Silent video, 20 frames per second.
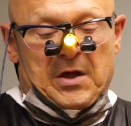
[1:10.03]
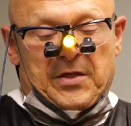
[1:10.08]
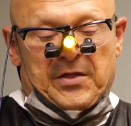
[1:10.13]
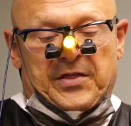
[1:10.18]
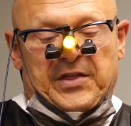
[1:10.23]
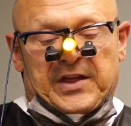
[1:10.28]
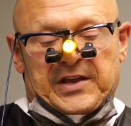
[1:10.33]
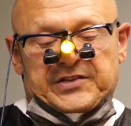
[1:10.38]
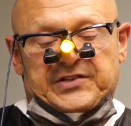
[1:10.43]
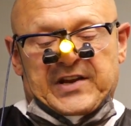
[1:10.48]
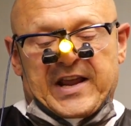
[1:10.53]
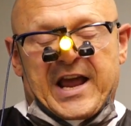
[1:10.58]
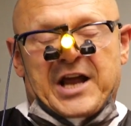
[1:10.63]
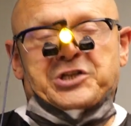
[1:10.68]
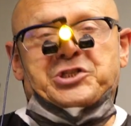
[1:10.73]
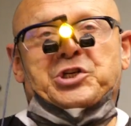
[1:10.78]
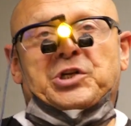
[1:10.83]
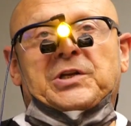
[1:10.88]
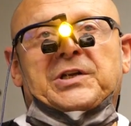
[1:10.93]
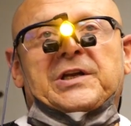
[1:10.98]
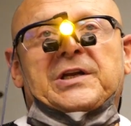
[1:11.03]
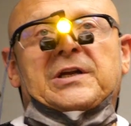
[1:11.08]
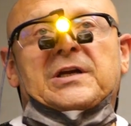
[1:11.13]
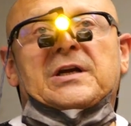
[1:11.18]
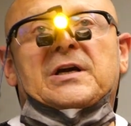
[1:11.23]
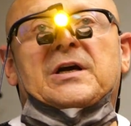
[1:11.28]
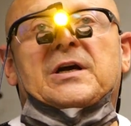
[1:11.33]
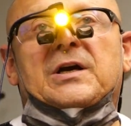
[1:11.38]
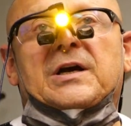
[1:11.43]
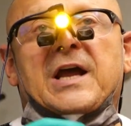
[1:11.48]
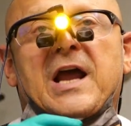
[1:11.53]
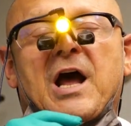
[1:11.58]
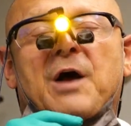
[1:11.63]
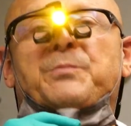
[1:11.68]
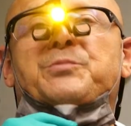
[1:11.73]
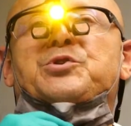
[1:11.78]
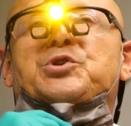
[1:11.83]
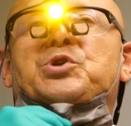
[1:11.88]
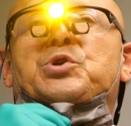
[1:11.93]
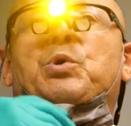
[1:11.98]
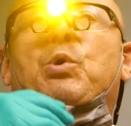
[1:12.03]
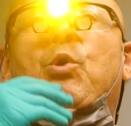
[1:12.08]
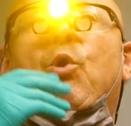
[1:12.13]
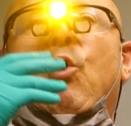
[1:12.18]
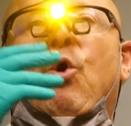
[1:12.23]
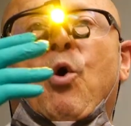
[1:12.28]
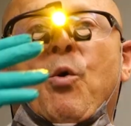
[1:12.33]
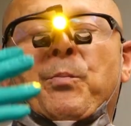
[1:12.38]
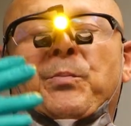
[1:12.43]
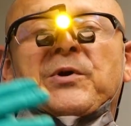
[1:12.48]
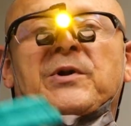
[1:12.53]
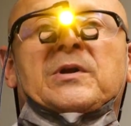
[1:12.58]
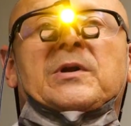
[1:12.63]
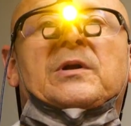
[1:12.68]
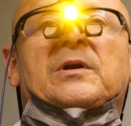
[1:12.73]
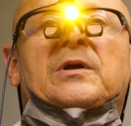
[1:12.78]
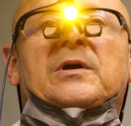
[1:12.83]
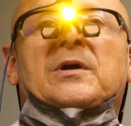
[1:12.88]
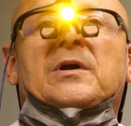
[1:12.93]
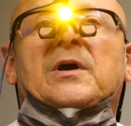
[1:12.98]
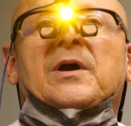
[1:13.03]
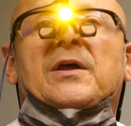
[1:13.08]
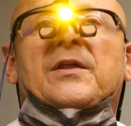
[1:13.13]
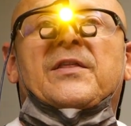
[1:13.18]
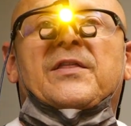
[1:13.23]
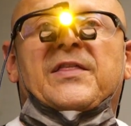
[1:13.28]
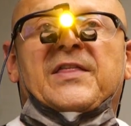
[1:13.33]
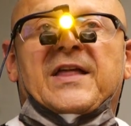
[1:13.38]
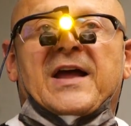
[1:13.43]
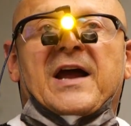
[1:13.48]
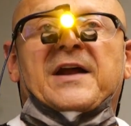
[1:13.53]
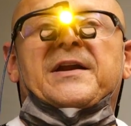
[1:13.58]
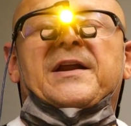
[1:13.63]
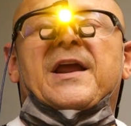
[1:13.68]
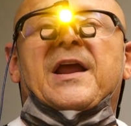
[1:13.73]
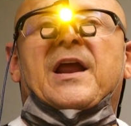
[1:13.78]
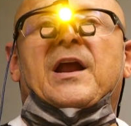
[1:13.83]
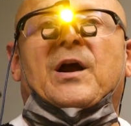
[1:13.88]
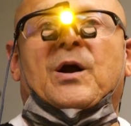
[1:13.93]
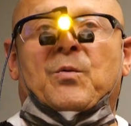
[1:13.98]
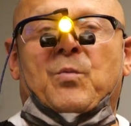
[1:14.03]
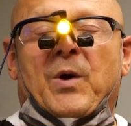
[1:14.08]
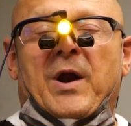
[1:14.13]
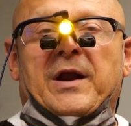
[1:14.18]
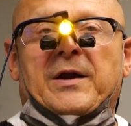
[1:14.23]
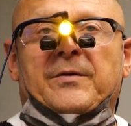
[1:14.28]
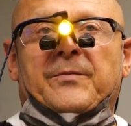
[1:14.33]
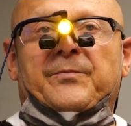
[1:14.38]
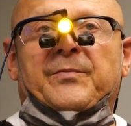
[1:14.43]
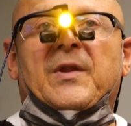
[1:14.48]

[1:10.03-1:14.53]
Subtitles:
This actually helps to open that airway